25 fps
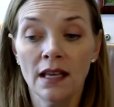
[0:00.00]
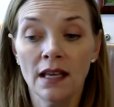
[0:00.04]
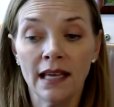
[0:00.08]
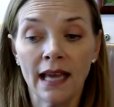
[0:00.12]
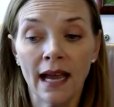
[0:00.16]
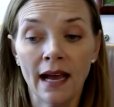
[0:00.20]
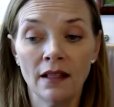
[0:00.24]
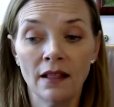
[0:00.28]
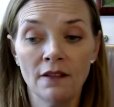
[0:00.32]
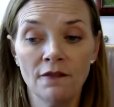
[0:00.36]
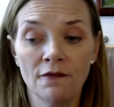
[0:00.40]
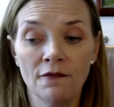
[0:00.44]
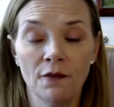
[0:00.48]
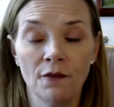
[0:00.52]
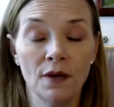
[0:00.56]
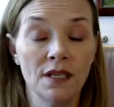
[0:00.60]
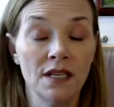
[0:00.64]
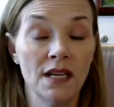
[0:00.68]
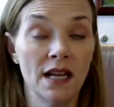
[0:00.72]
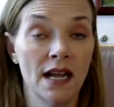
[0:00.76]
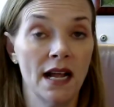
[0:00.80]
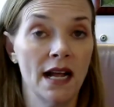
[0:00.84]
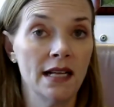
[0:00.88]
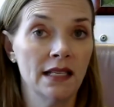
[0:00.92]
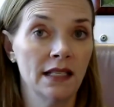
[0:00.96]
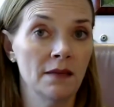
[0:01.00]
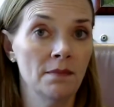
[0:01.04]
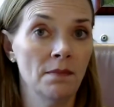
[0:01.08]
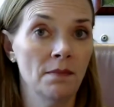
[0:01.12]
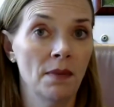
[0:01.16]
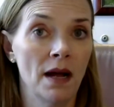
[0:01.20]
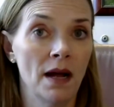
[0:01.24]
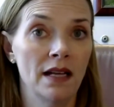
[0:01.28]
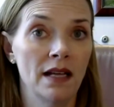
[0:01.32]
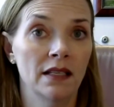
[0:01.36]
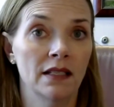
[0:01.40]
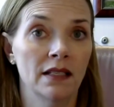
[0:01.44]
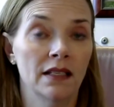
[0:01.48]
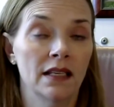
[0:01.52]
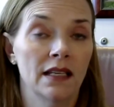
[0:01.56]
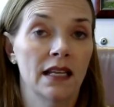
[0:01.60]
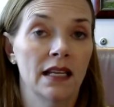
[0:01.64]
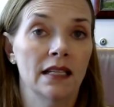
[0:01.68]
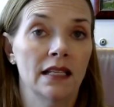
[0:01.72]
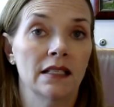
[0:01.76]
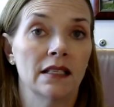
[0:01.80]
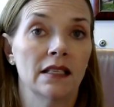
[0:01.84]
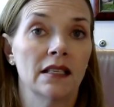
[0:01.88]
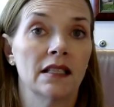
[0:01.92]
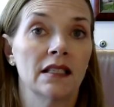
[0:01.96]
California has a bias
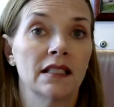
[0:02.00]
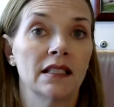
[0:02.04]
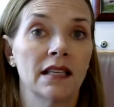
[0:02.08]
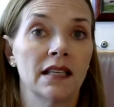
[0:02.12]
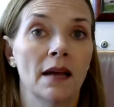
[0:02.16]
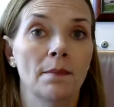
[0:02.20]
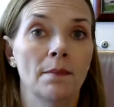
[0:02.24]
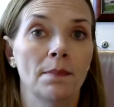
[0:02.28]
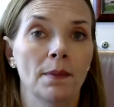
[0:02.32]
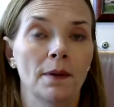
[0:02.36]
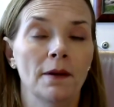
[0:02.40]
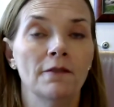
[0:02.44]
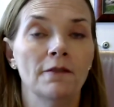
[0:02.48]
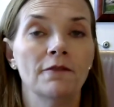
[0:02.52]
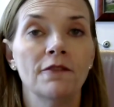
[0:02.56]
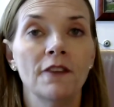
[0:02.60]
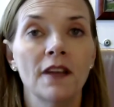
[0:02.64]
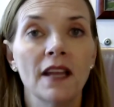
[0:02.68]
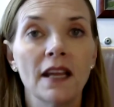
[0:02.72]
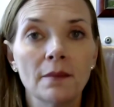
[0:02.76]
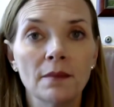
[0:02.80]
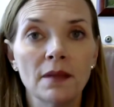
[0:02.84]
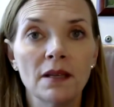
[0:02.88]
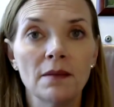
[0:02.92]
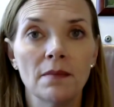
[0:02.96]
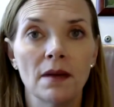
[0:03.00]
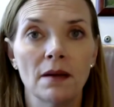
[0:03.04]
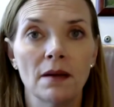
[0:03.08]
against step family